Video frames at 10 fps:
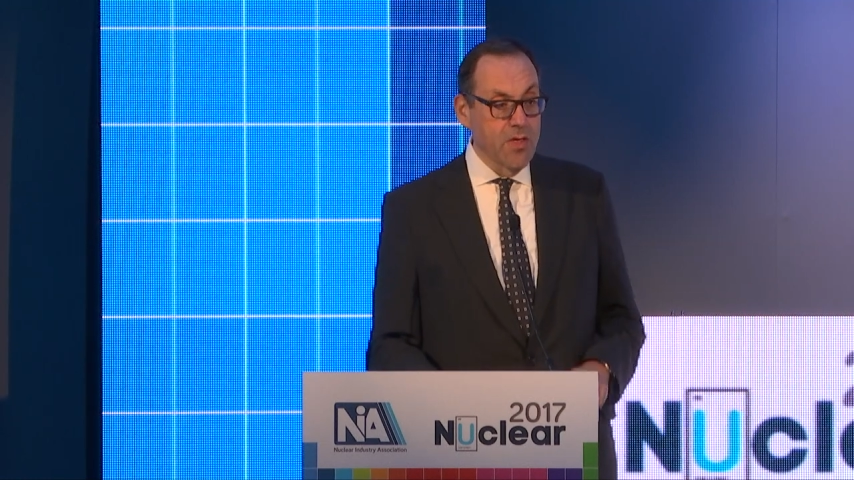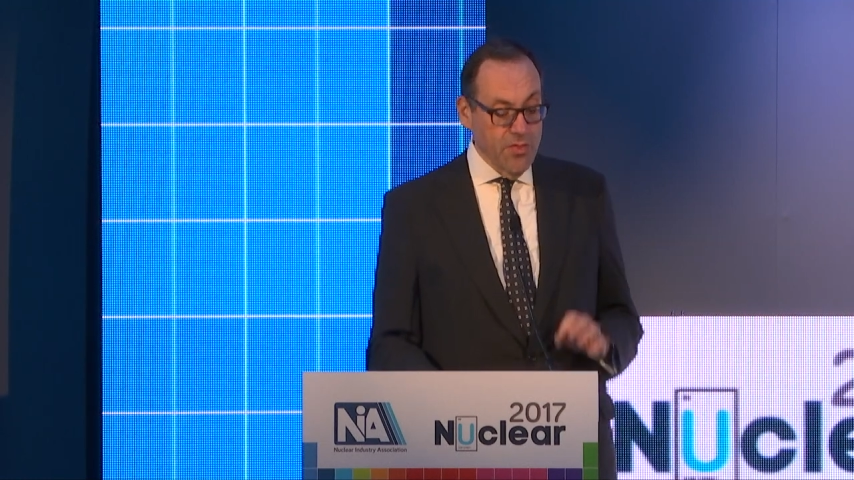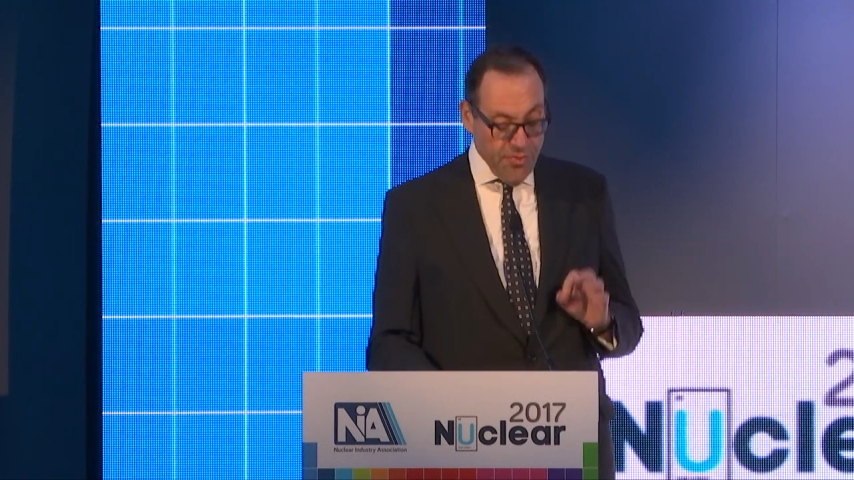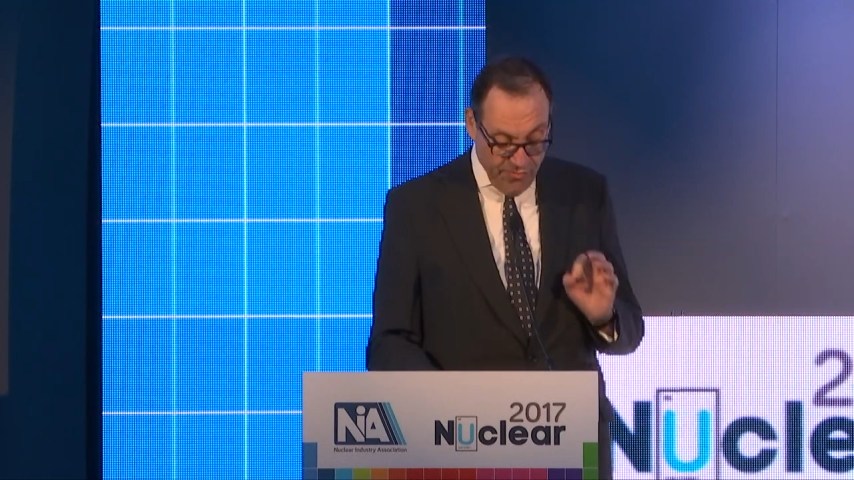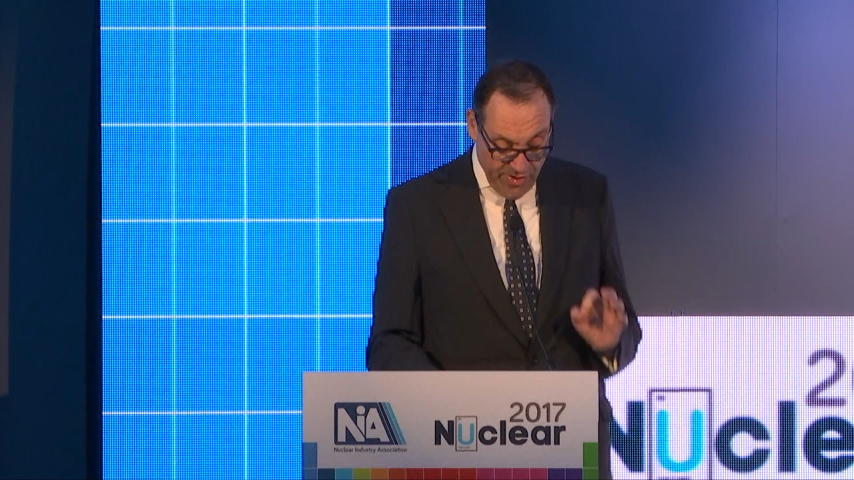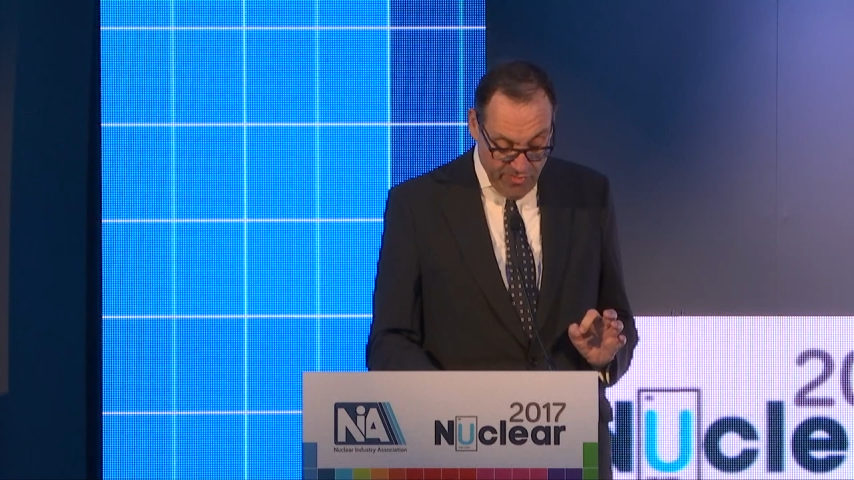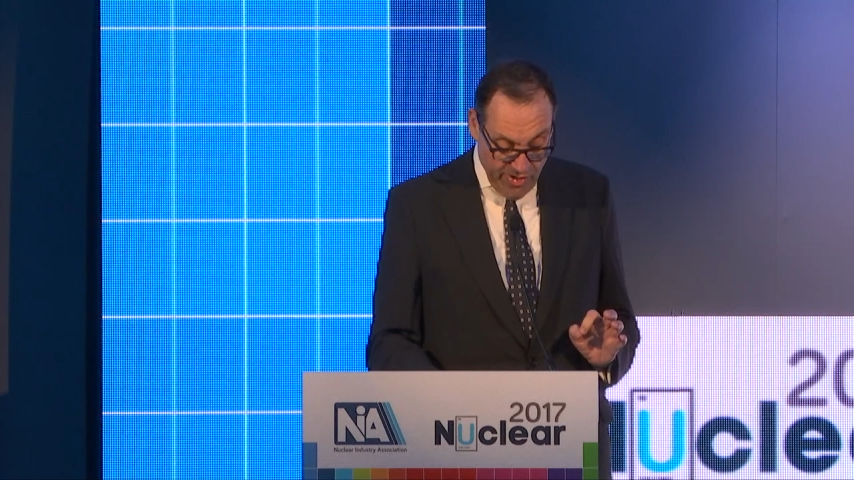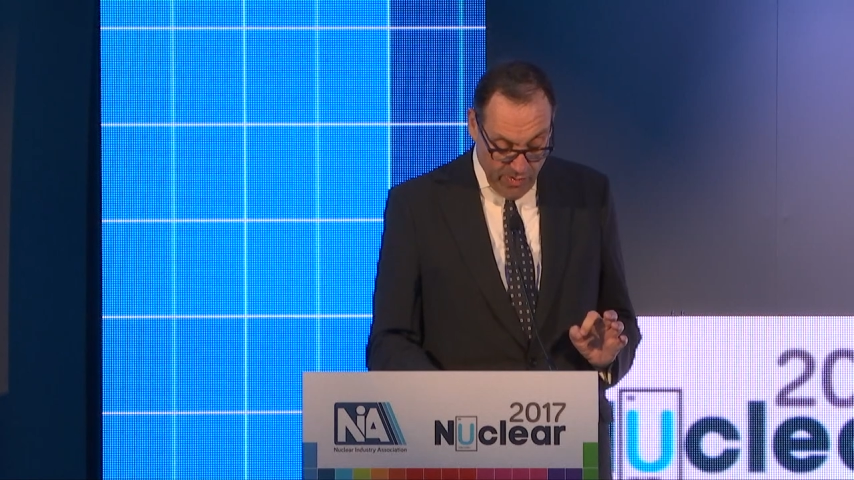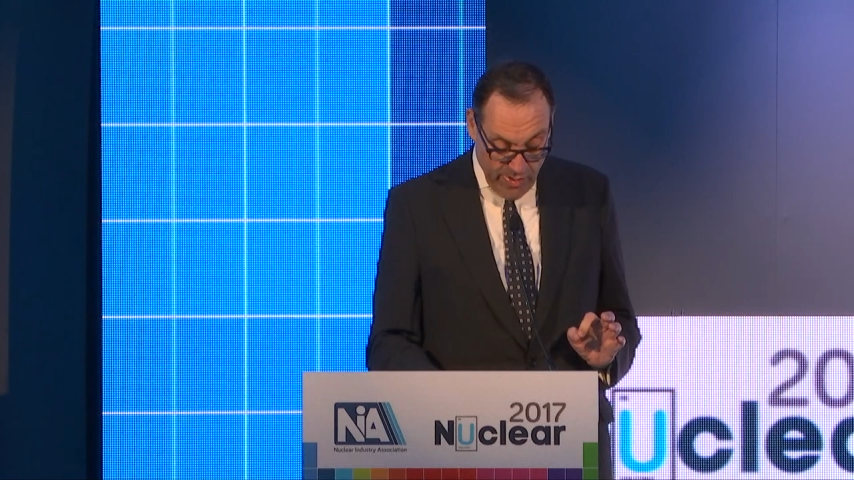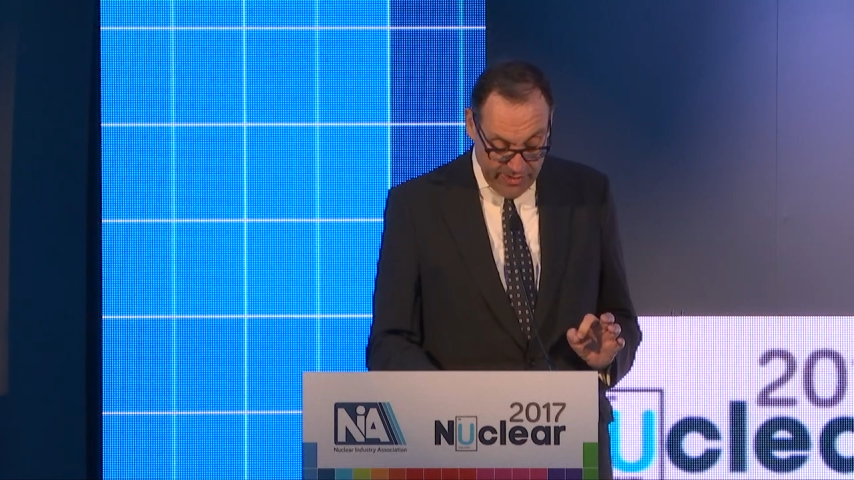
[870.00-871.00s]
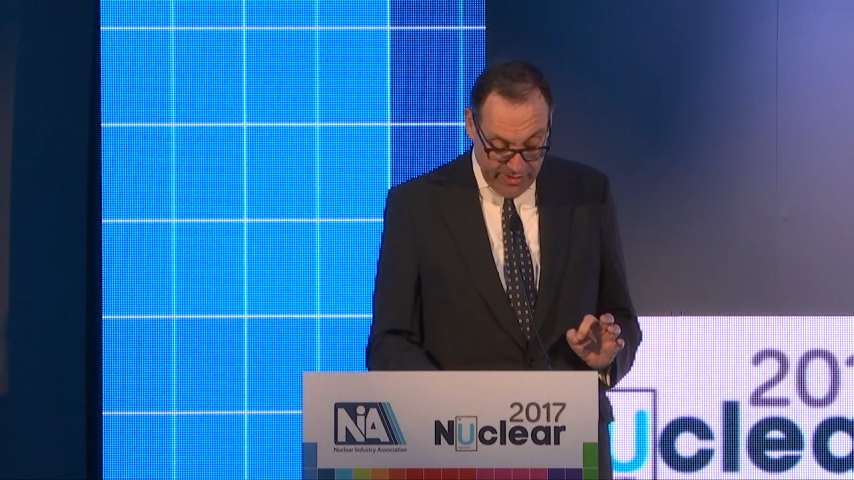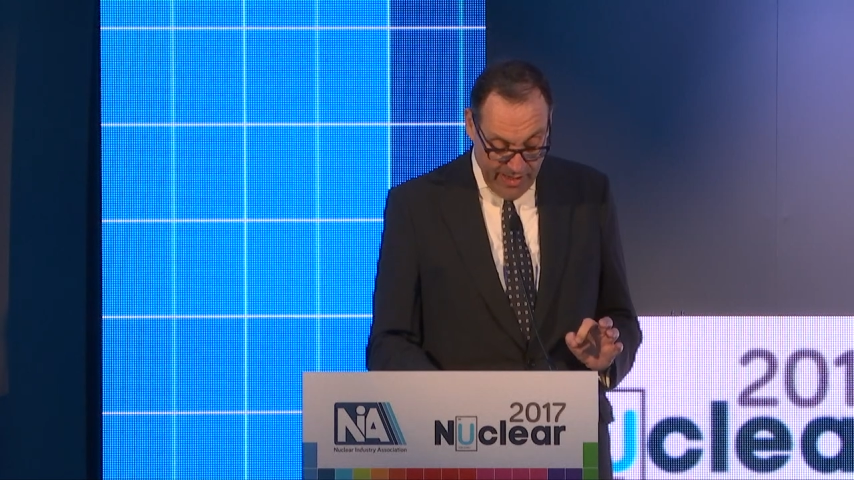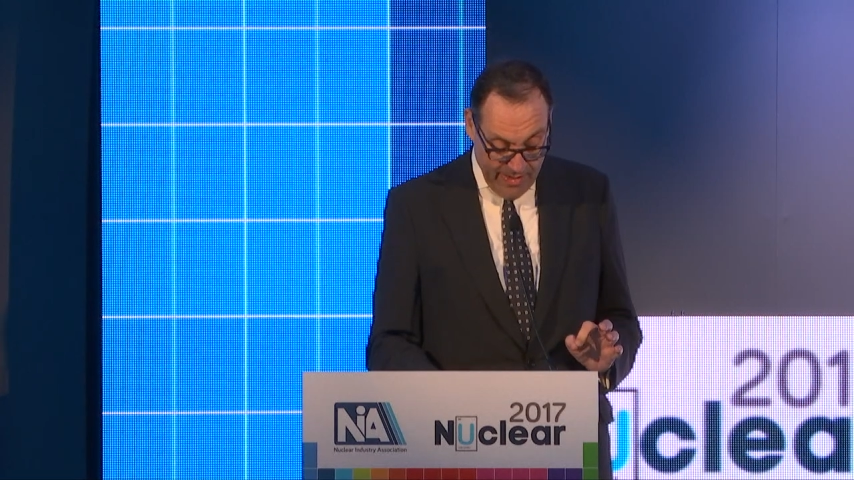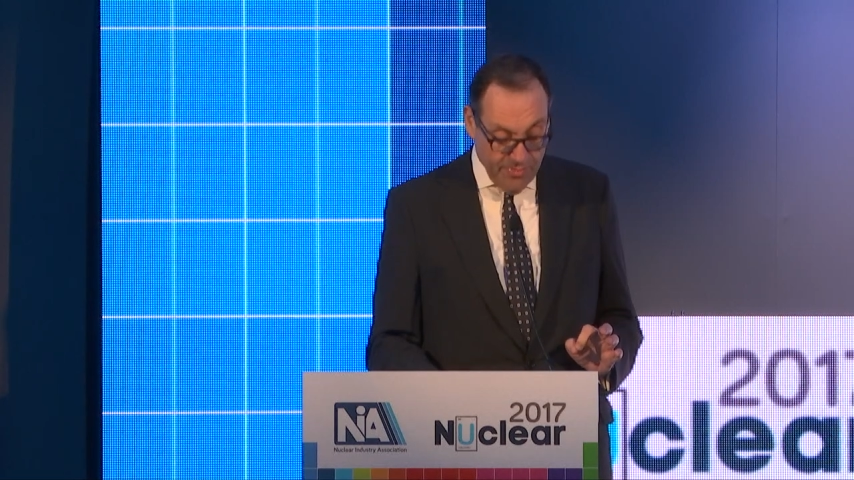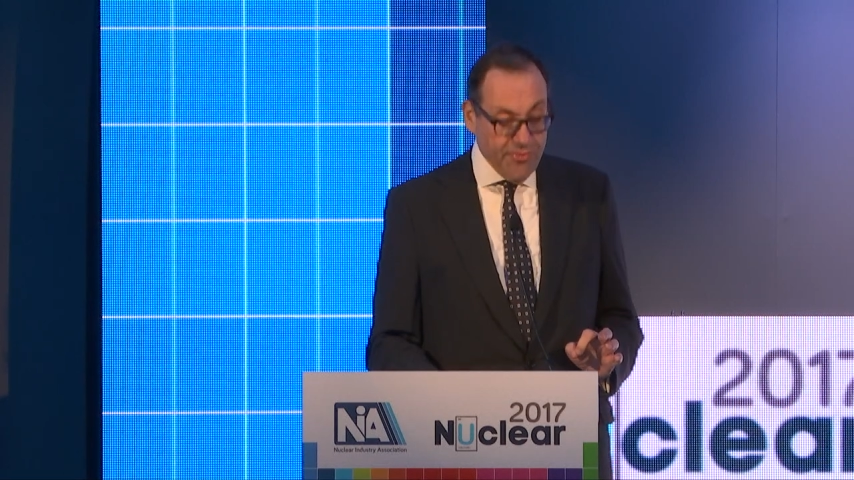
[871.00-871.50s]
Three requests
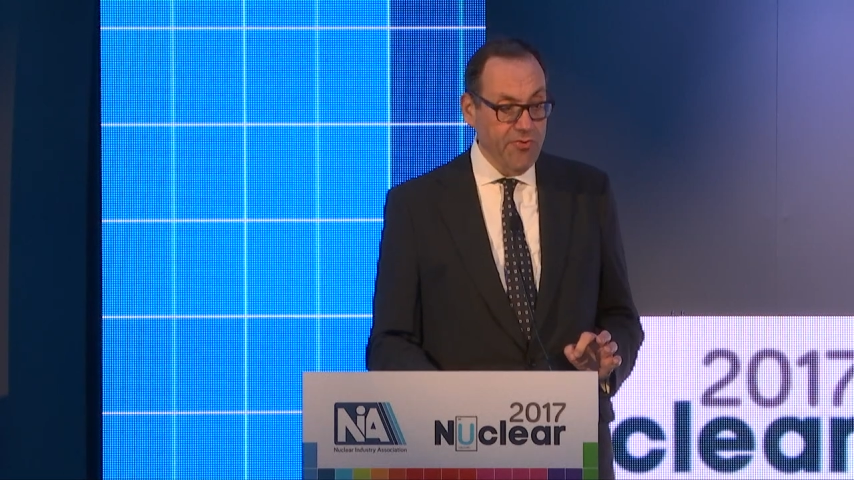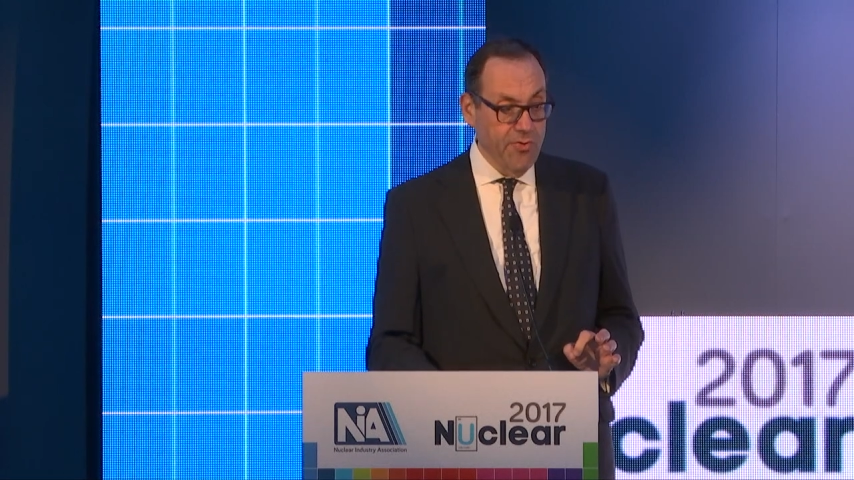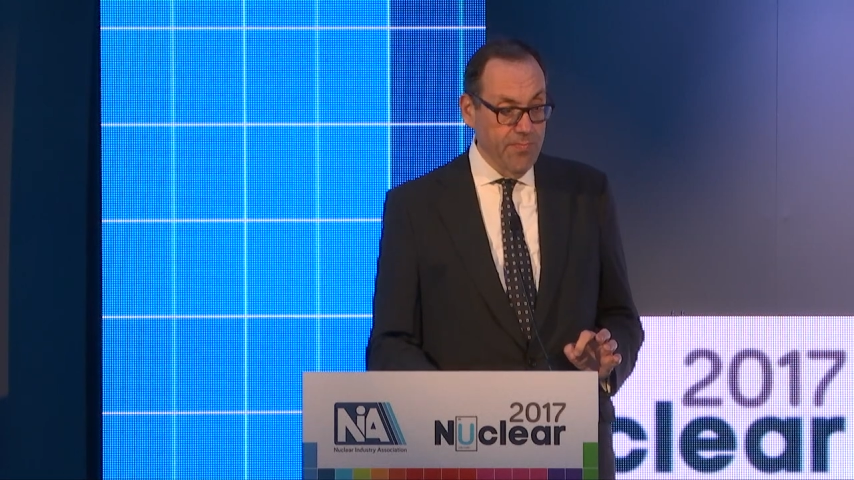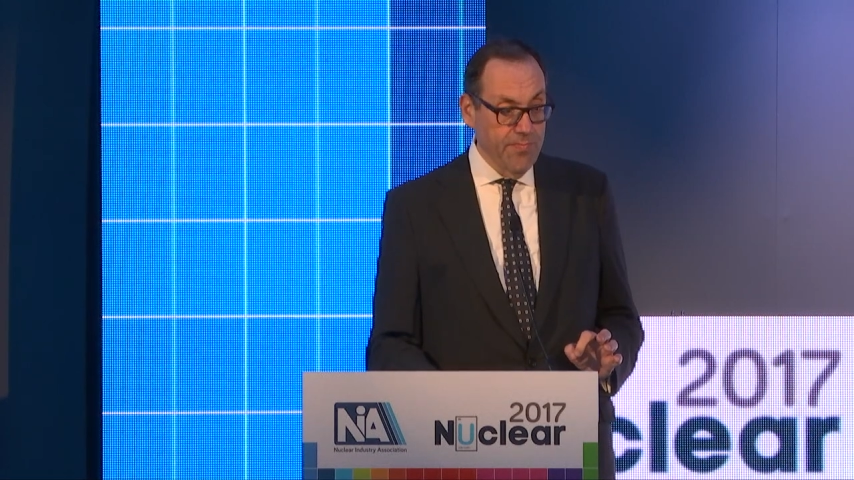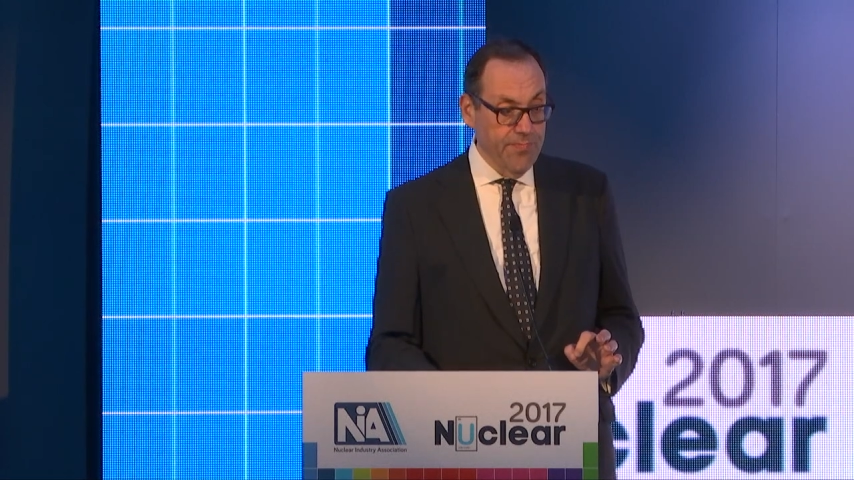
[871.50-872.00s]
came through.